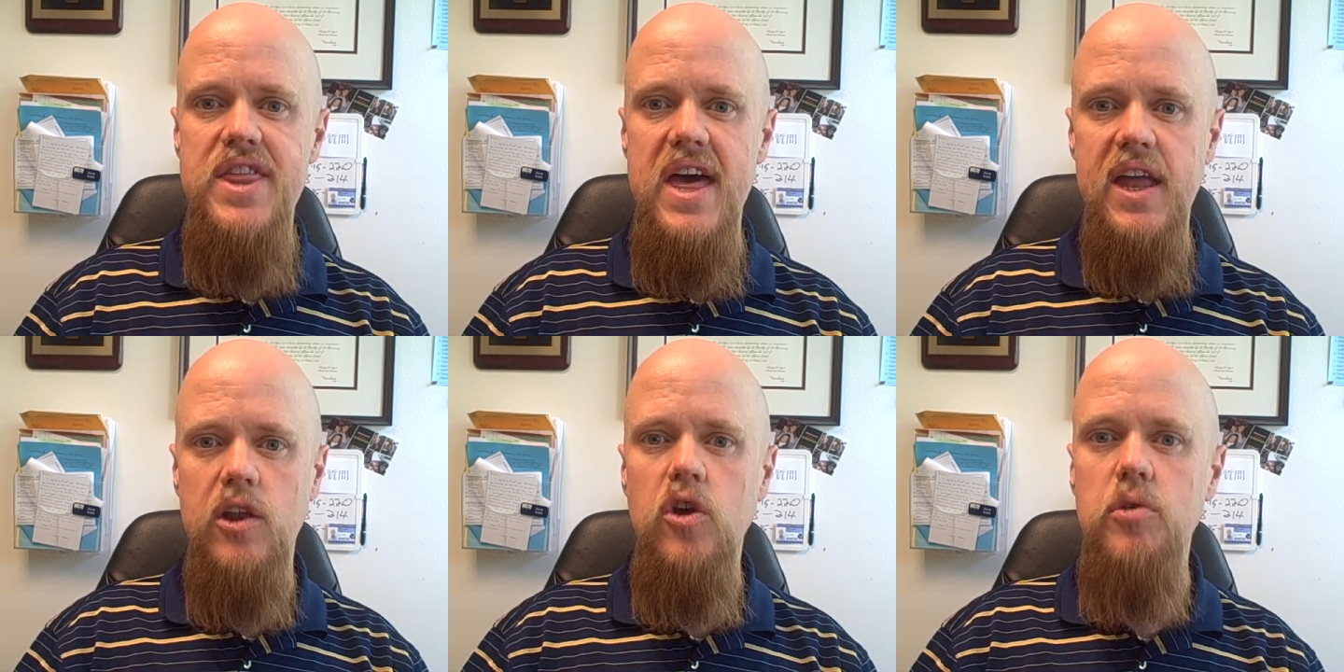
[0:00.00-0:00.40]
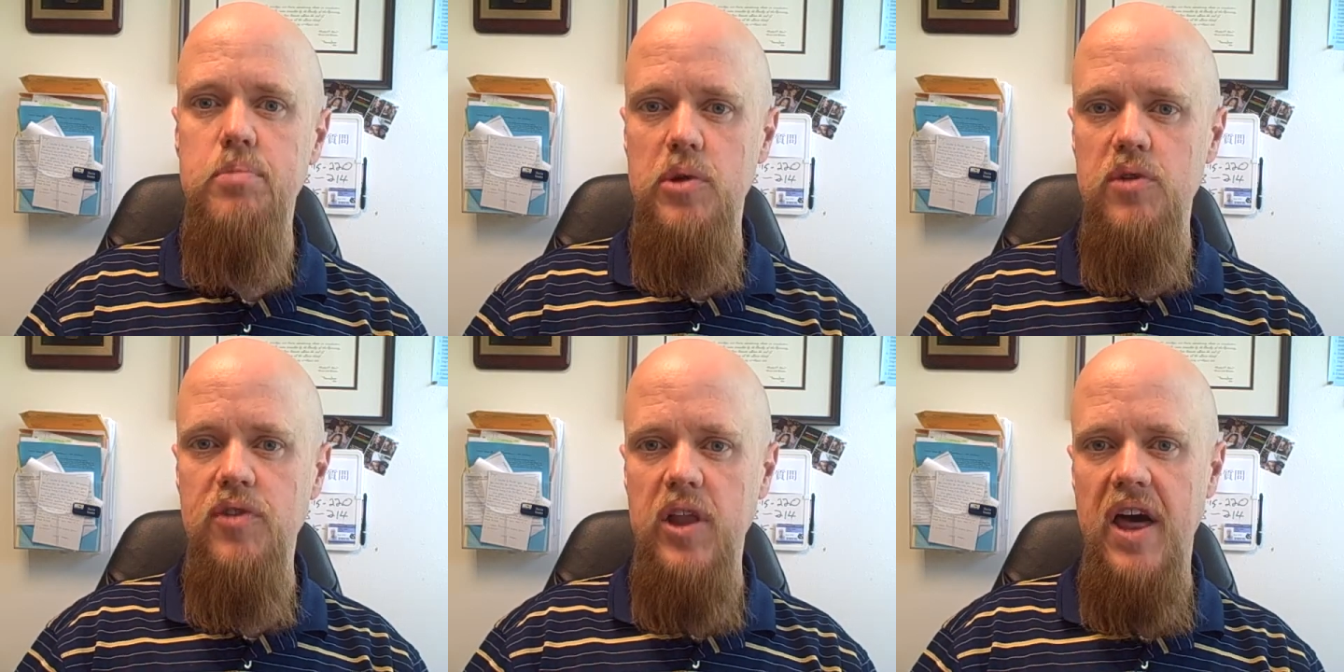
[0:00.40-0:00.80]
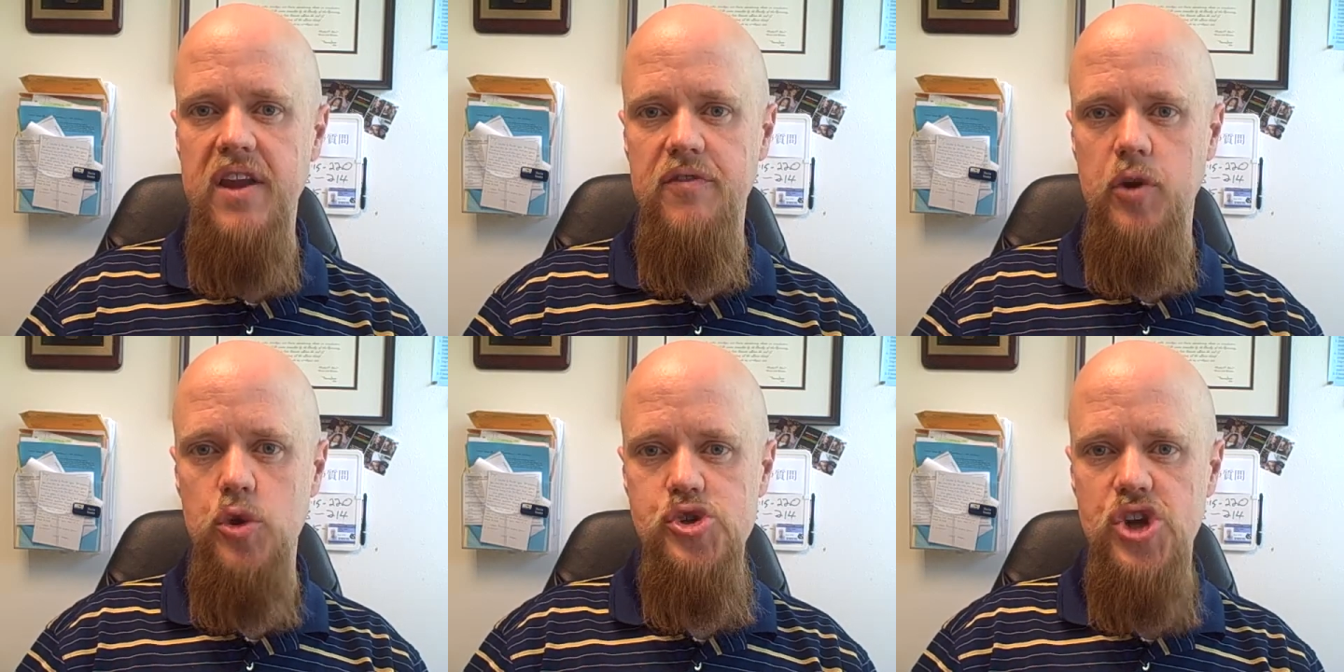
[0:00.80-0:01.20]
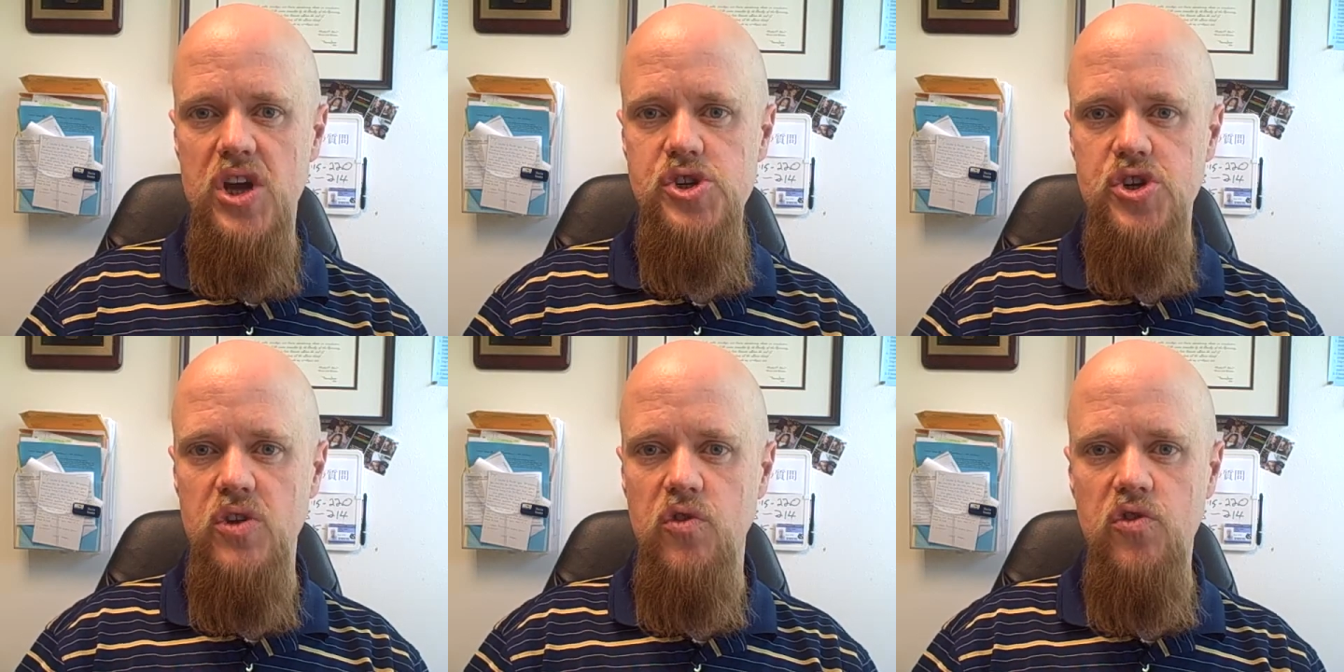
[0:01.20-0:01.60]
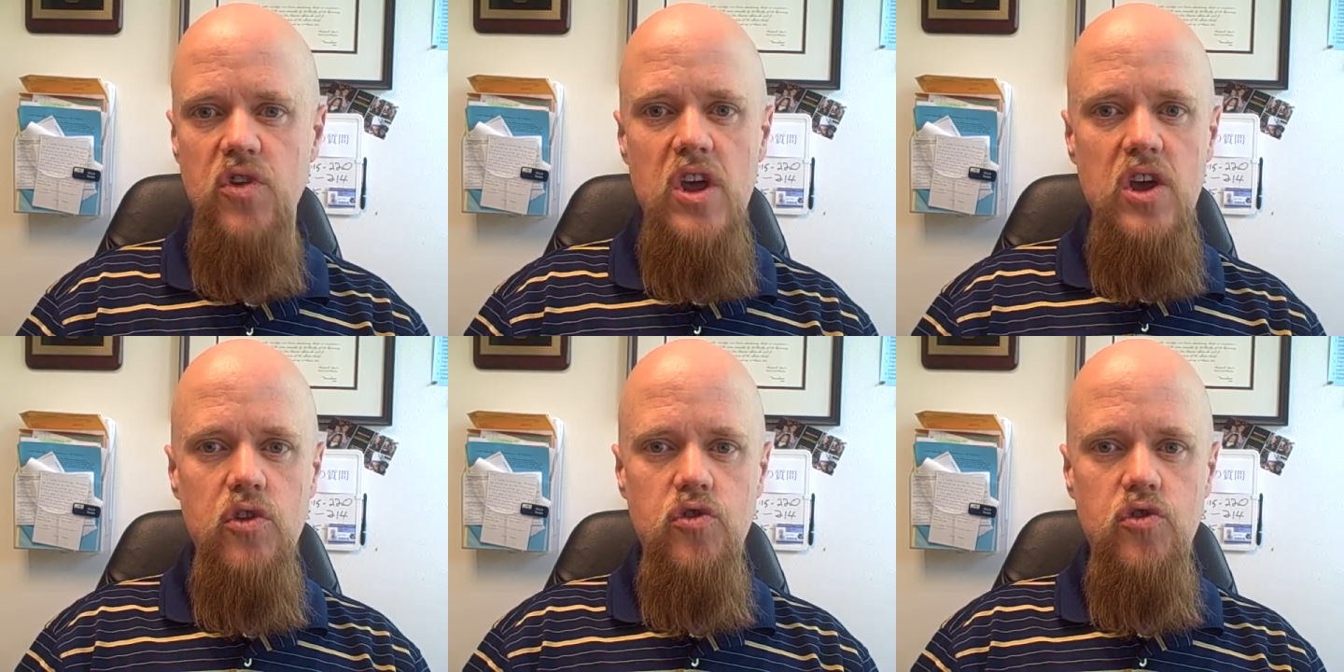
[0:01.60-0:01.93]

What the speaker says: that could move a lot of your judges